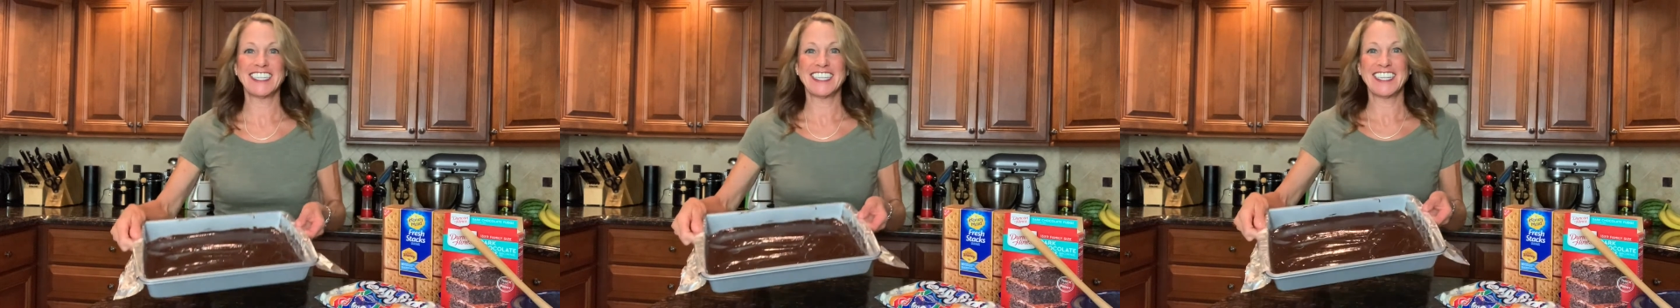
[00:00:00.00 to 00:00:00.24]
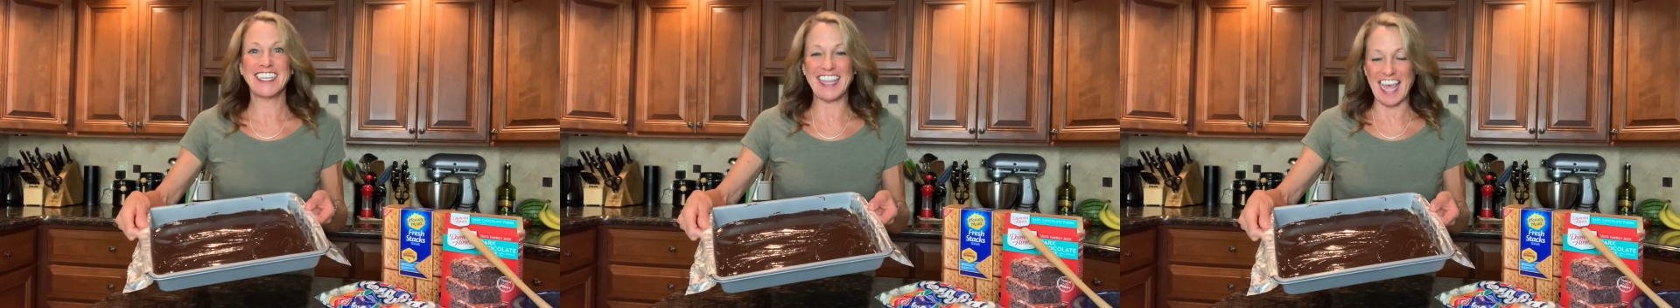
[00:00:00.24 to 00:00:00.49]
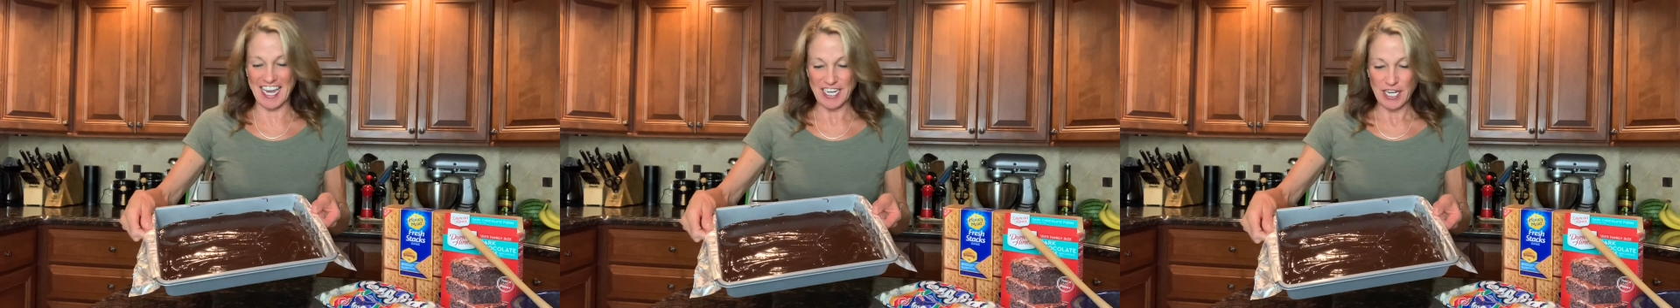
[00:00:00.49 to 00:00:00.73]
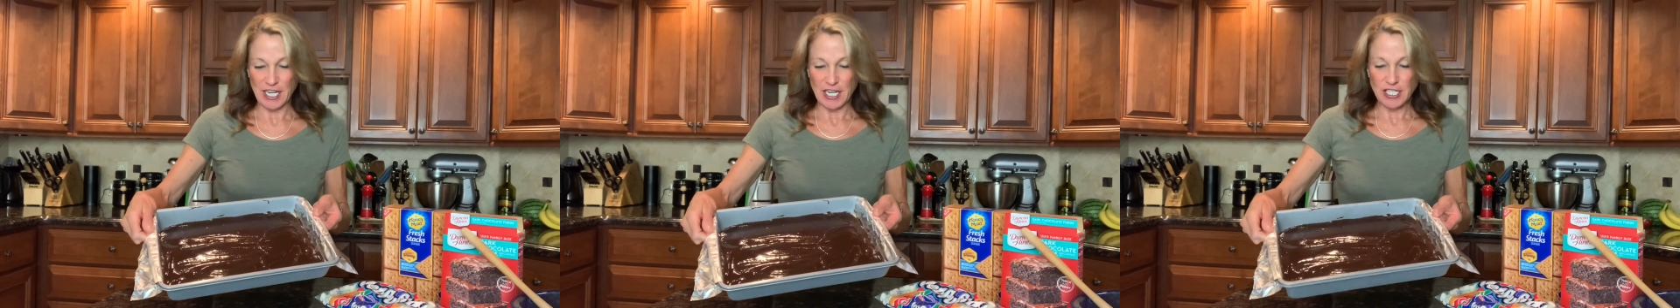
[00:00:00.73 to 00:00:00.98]
Look at that.
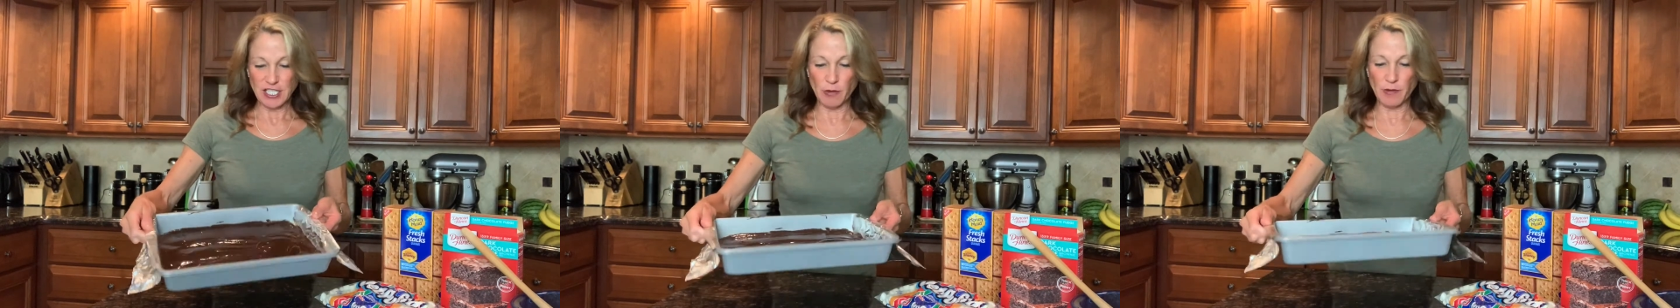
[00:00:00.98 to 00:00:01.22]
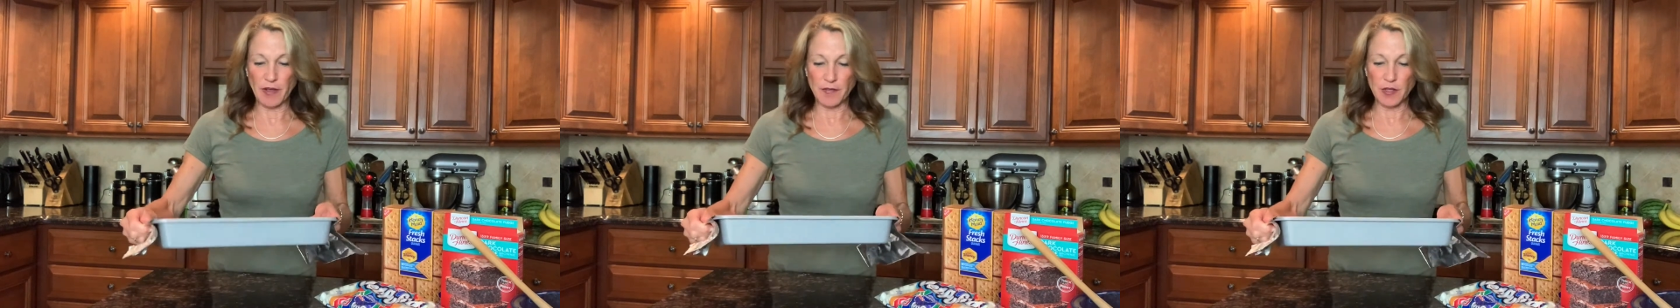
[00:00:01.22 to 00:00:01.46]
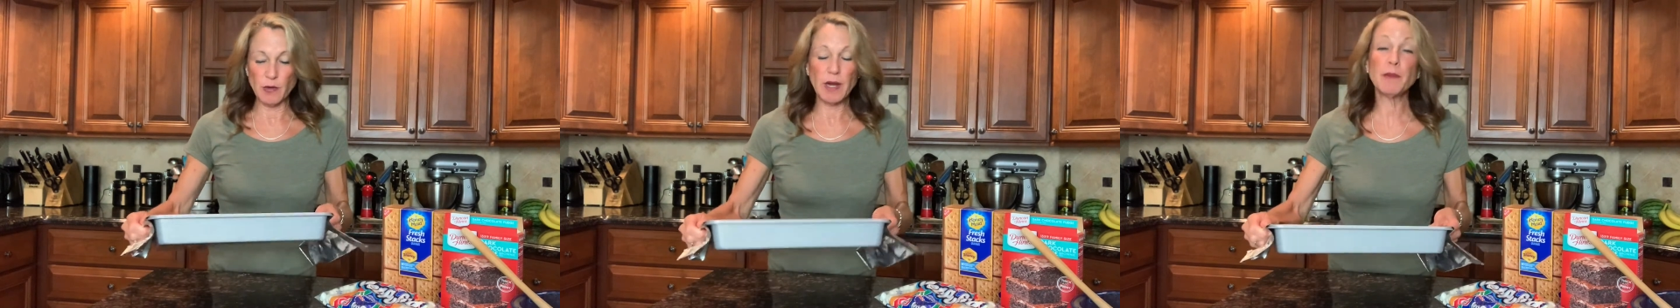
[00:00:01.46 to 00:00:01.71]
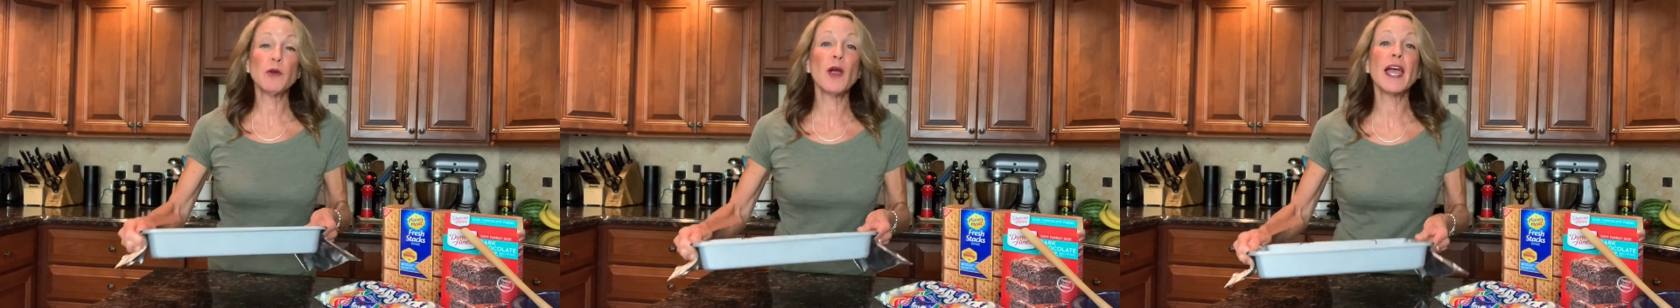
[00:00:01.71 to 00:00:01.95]
So we've got the
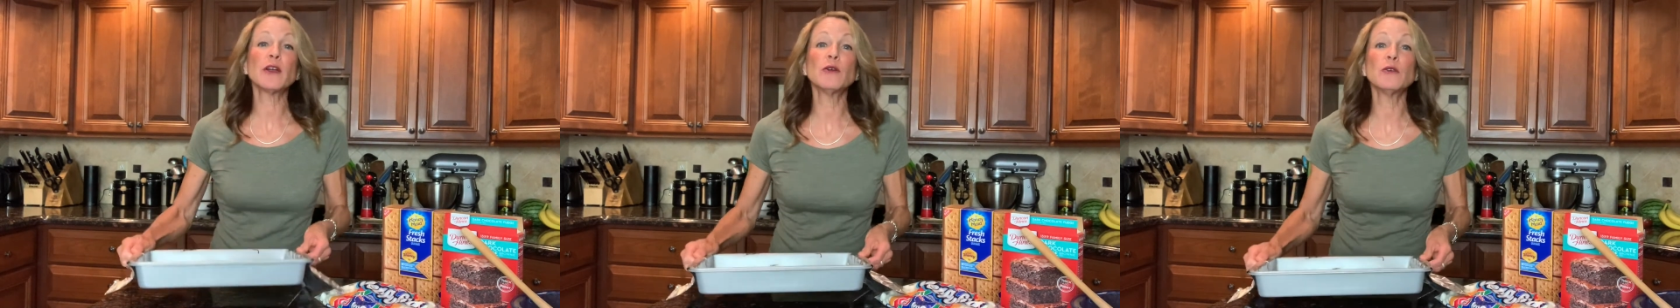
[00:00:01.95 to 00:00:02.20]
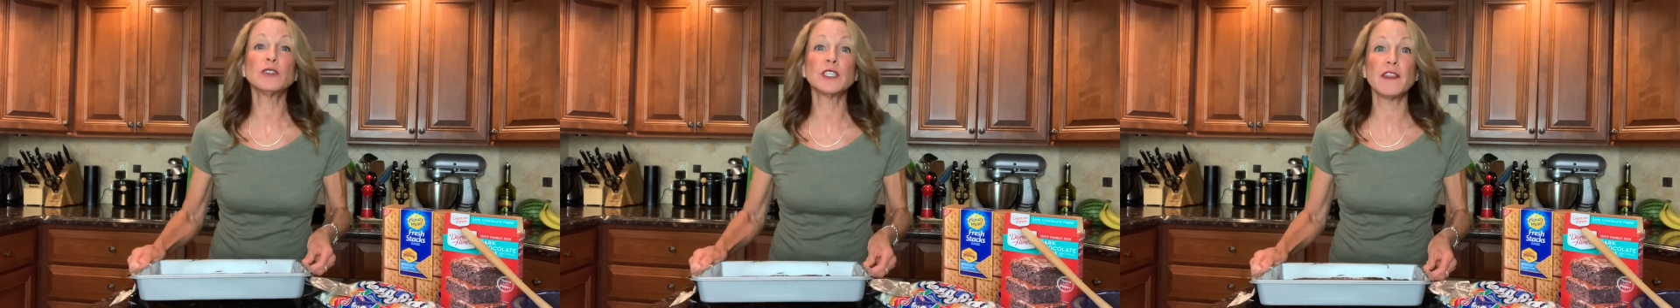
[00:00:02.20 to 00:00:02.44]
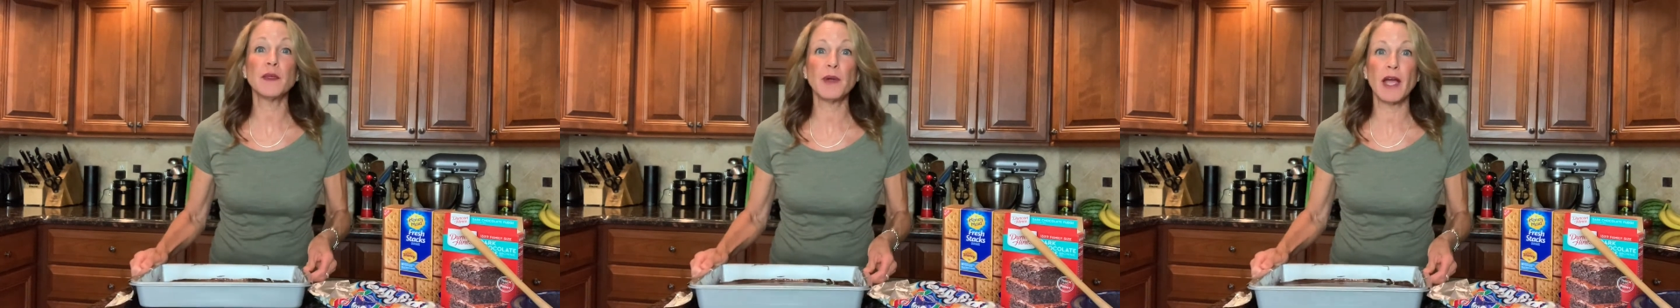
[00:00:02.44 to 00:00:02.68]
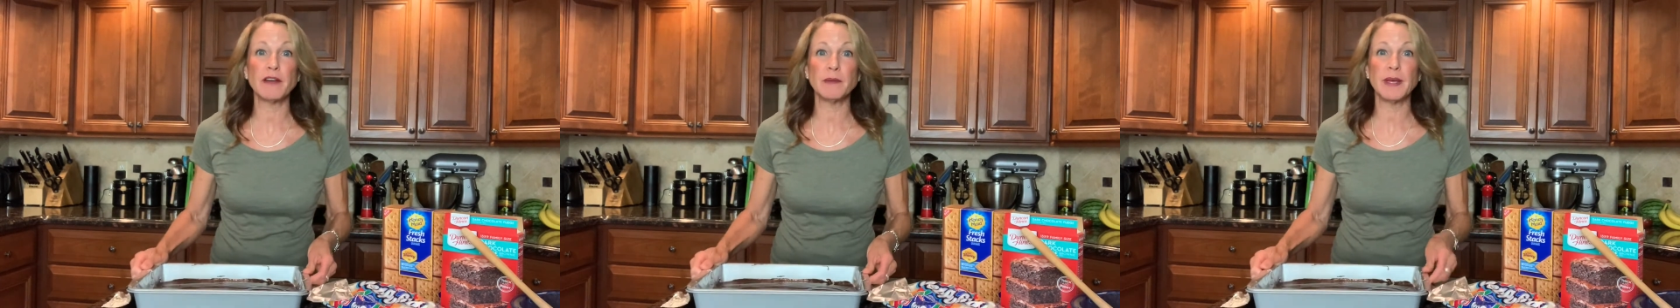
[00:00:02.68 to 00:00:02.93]
graham crackers and the
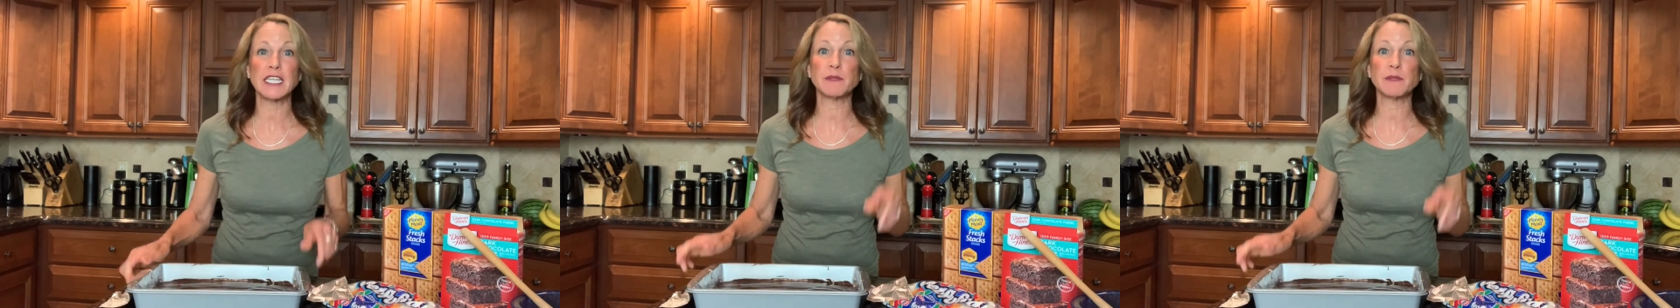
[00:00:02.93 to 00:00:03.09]
brownie mix.